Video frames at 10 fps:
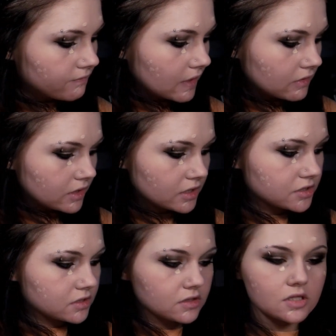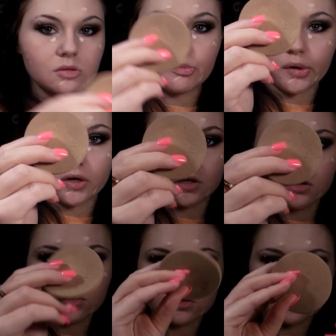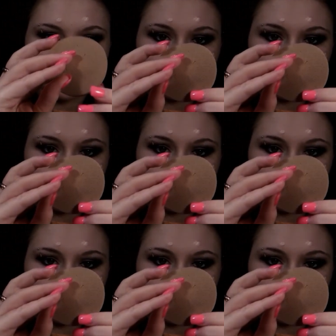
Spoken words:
foundation sponge.